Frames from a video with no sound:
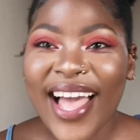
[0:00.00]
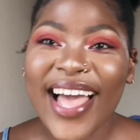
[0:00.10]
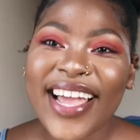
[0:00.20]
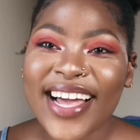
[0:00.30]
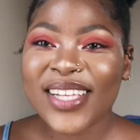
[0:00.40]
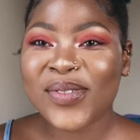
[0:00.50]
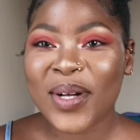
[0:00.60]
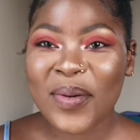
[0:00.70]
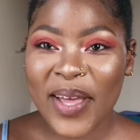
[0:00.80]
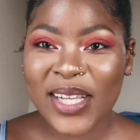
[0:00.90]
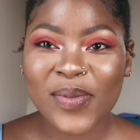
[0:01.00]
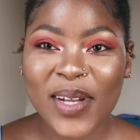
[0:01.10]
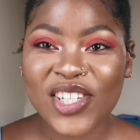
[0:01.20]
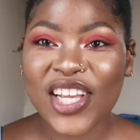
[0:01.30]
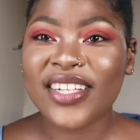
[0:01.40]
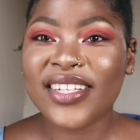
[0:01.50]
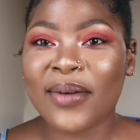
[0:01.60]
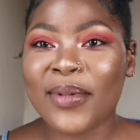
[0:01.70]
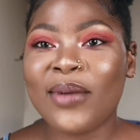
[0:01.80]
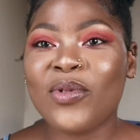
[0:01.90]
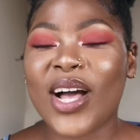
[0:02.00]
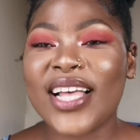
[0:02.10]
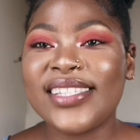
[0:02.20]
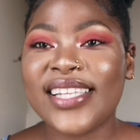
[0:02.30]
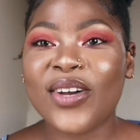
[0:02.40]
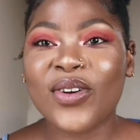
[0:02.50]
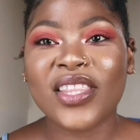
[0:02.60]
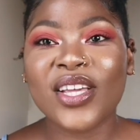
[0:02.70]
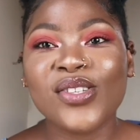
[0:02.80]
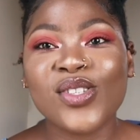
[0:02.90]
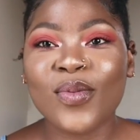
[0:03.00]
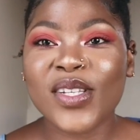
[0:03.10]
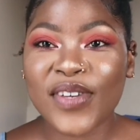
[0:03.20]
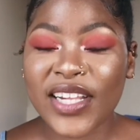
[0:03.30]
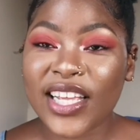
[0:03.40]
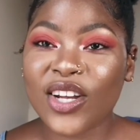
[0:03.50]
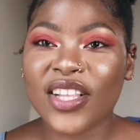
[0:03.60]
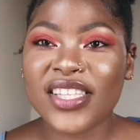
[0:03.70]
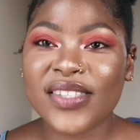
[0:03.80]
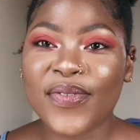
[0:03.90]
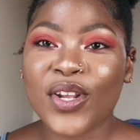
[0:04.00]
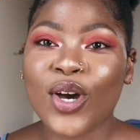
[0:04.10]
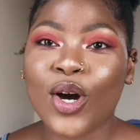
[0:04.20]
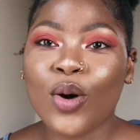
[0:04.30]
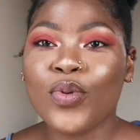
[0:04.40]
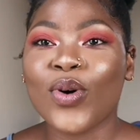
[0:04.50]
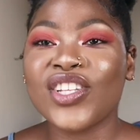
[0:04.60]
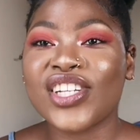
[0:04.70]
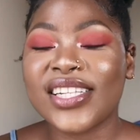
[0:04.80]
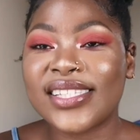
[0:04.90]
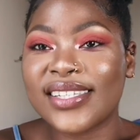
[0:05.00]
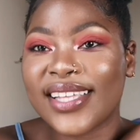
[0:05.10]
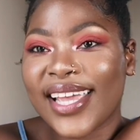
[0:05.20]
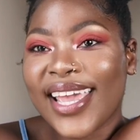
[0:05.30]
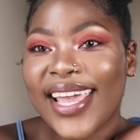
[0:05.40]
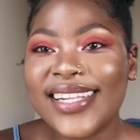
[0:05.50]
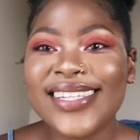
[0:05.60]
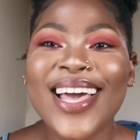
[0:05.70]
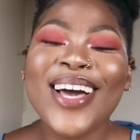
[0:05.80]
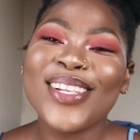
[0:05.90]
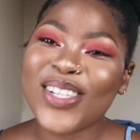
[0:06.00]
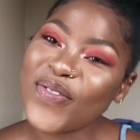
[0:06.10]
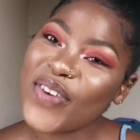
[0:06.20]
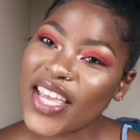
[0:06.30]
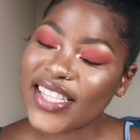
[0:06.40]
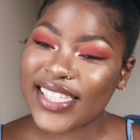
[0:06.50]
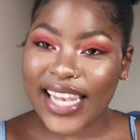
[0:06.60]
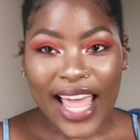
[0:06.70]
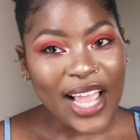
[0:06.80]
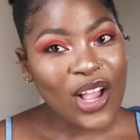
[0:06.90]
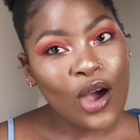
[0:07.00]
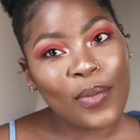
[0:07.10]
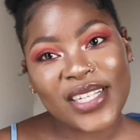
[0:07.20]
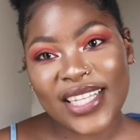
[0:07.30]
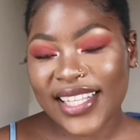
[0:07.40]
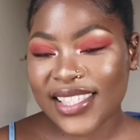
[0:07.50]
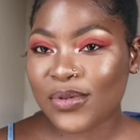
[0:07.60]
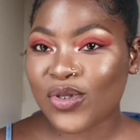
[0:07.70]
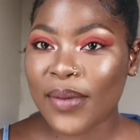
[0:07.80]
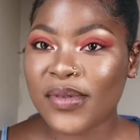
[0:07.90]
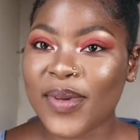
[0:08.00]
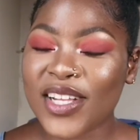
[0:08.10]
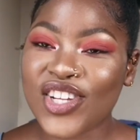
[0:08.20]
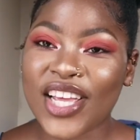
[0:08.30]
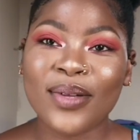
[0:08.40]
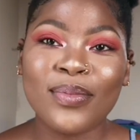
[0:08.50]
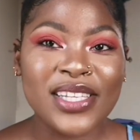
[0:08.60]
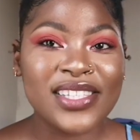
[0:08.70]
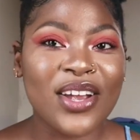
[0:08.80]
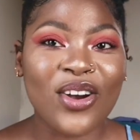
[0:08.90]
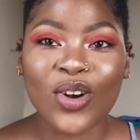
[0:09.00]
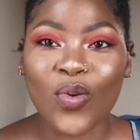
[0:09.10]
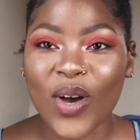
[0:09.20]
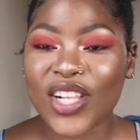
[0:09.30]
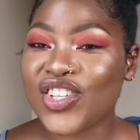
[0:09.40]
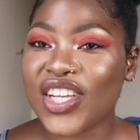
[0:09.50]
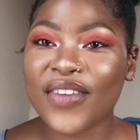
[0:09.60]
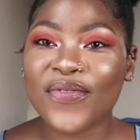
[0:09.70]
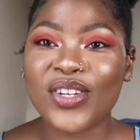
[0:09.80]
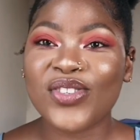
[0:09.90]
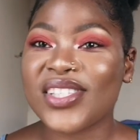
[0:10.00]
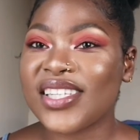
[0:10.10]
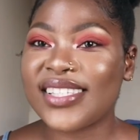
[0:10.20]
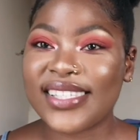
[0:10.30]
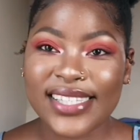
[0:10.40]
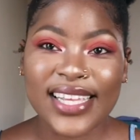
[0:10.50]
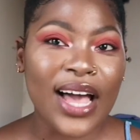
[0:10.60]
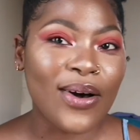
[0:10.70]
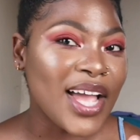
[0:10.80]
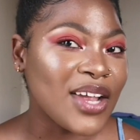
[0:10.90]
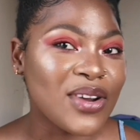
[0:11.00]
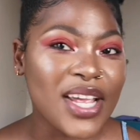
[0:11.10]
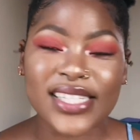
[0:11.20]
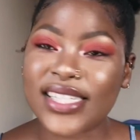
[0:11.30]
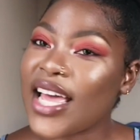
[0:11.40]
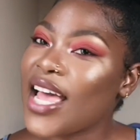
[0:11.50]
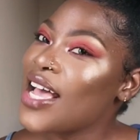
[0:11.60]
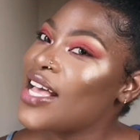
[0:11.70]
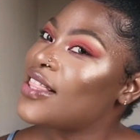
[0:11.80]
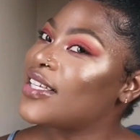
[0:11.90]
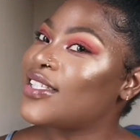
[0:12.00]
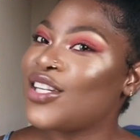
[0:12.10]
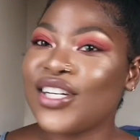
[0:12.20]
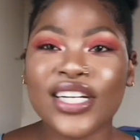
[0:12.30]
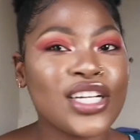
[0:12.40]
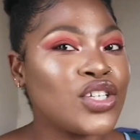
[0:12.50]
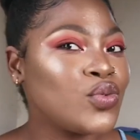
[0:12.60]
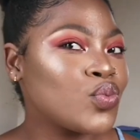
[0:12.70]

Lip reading: Hi guys, welcome back to my channel. Thank you so much for clicking on this video. I hope you watch it until the end. Don't forget to like, comment, and subscribe to my channel. Please carry on watching if you're interested to see how I created this look.